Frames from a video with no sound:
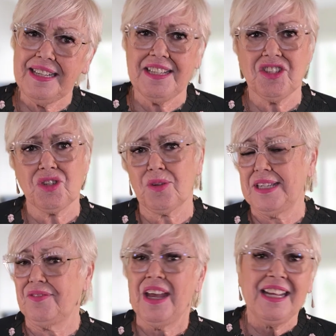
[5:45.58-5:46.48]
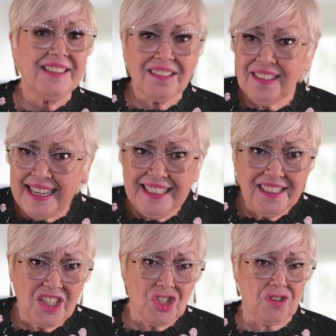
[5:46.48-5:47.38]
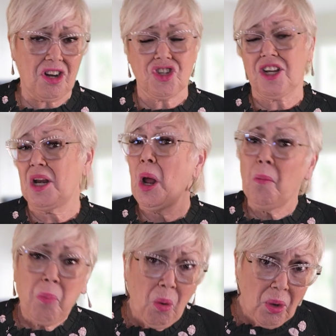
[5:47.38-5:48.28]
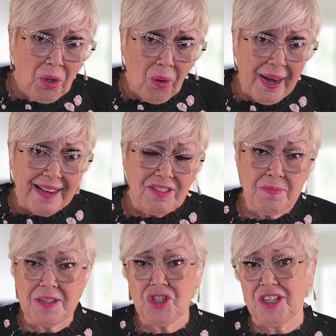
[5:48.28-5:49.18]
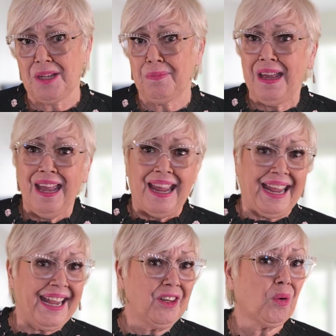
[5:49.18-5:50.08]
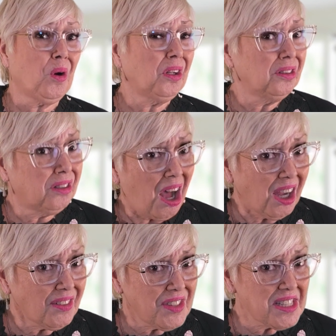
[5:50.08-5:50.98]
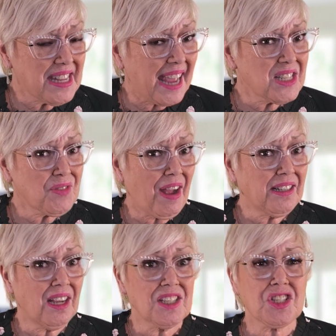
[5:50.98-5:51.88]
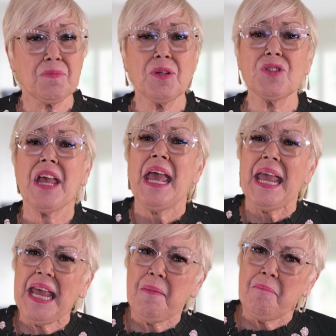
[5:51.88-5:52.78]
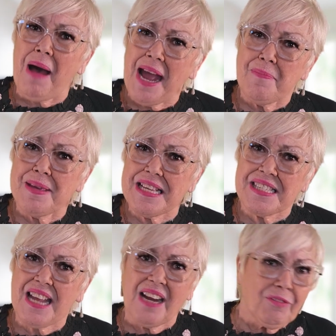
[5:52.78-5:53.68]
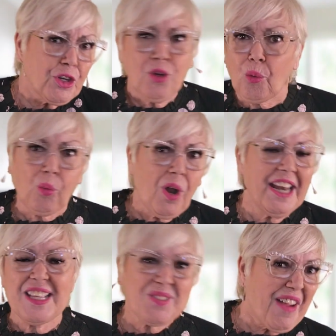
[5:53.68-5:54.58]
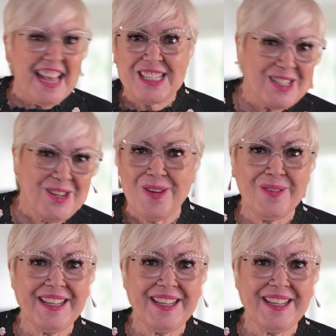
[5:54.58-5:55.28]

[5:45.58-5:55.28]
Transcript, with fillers: a history of delayed construction, poor craftsmanship, and or a lot of dissatisfied customers, it might be a sign for you to run as fast as you